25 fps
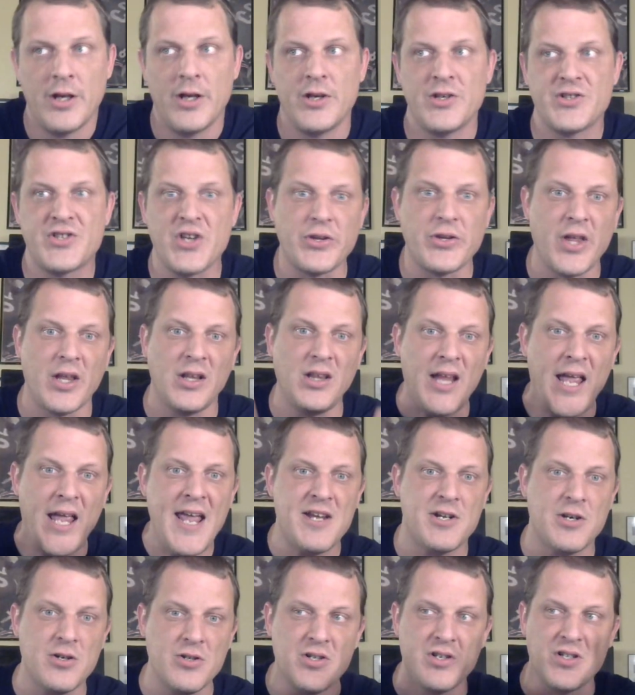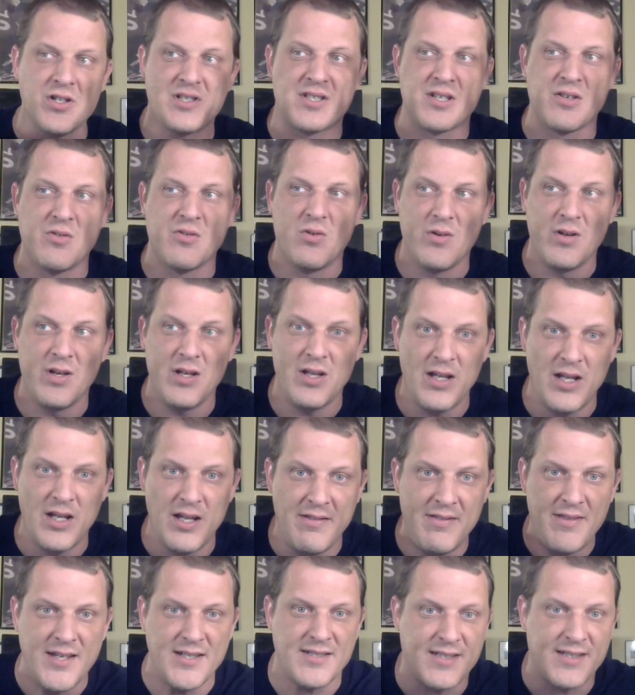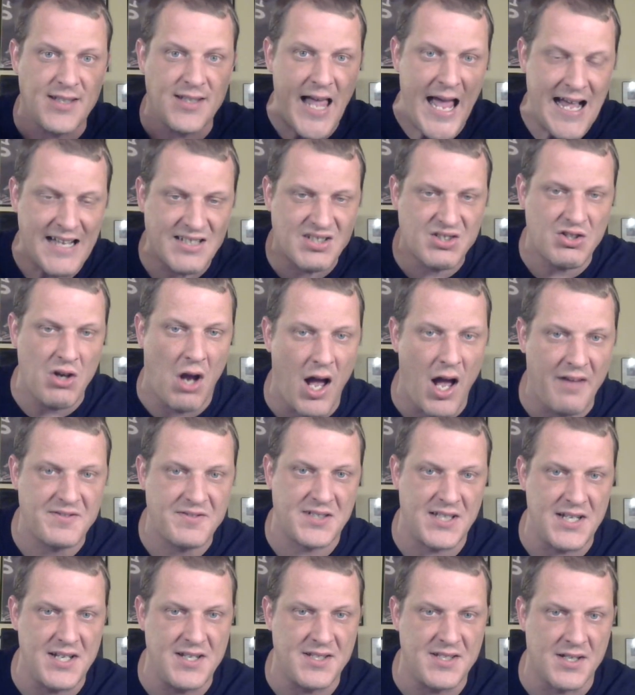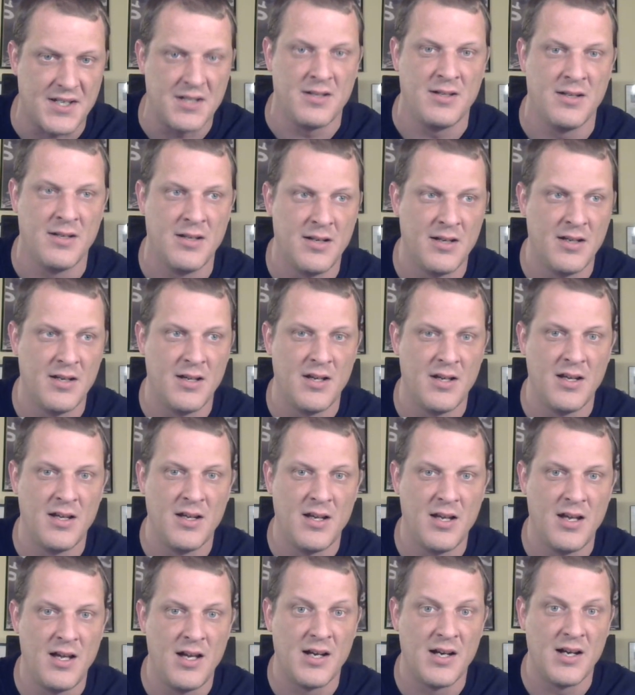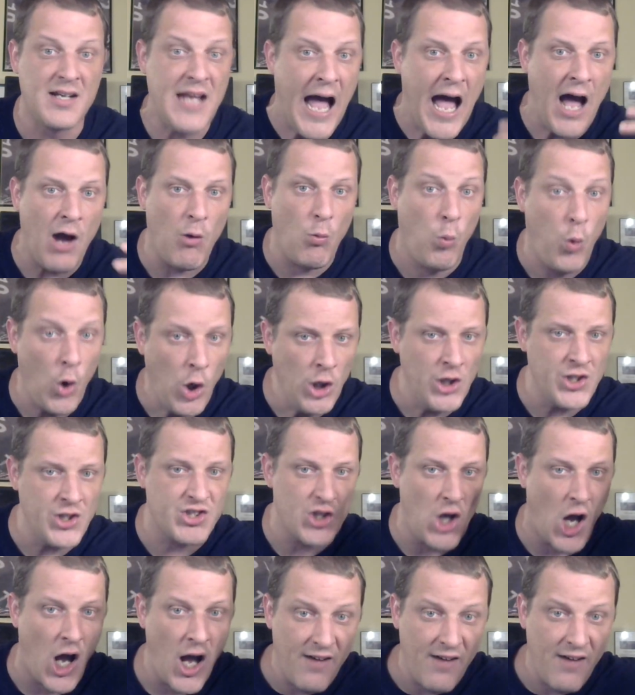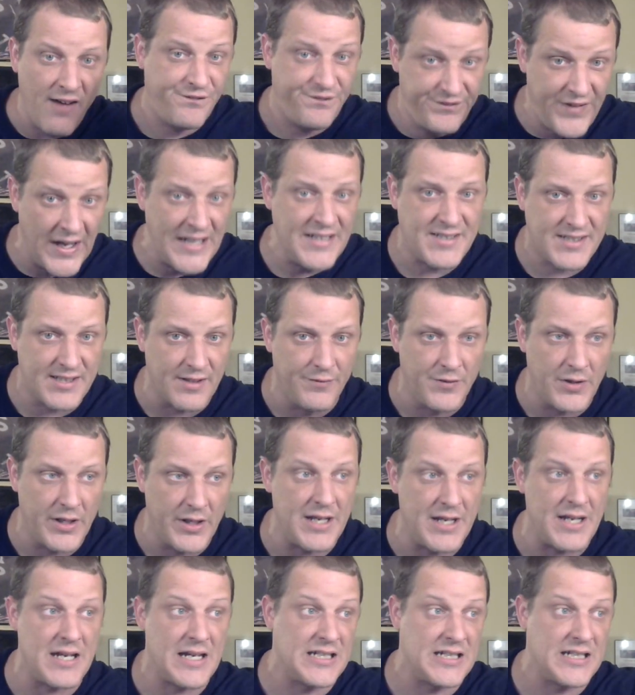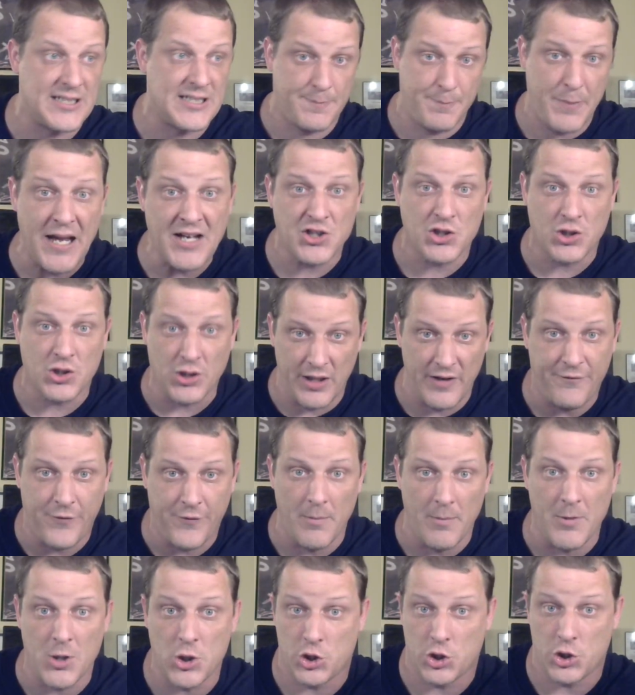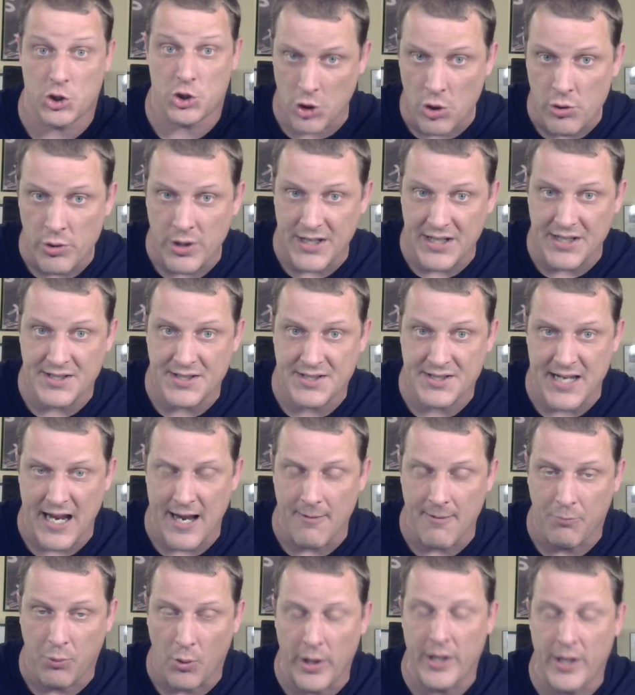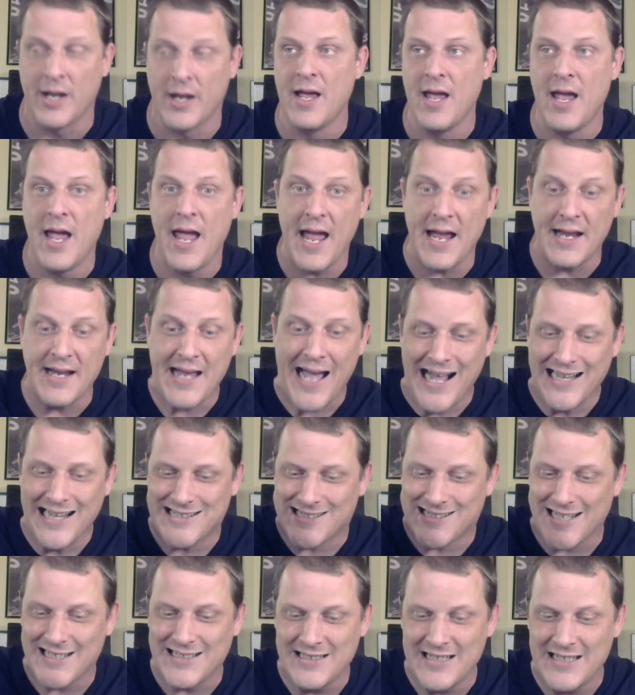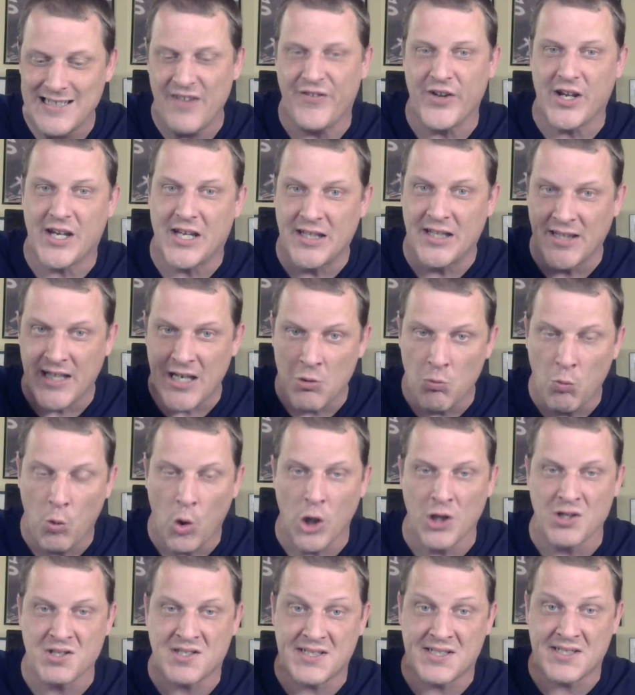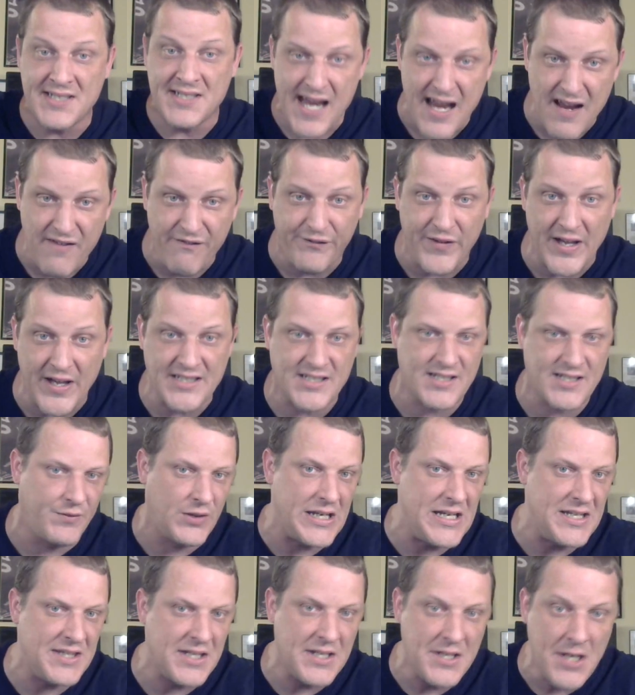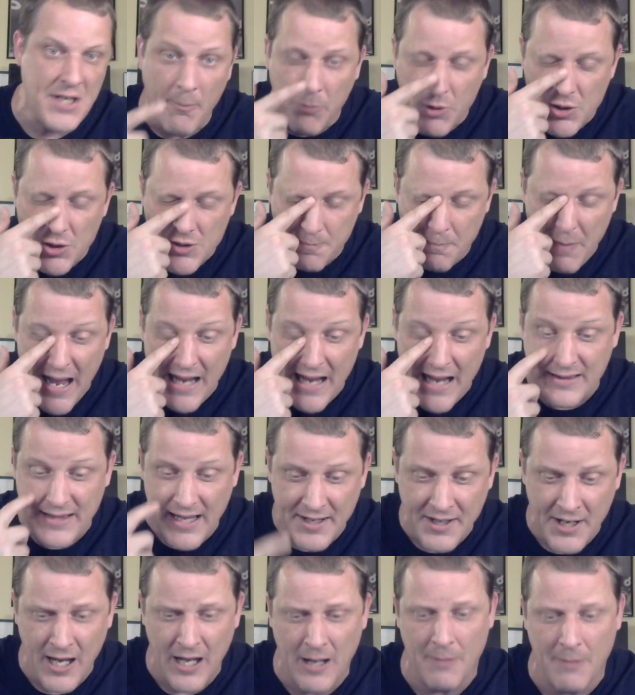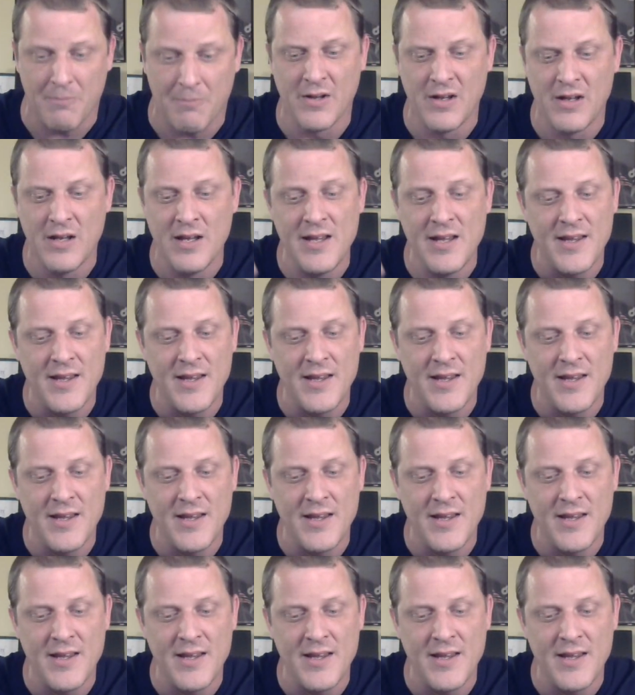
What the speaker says: So the Lakers, in this last offseason, got worse offensively, especially from a shooting standpoint, and got significantly worse defensively, and the numbers back that up.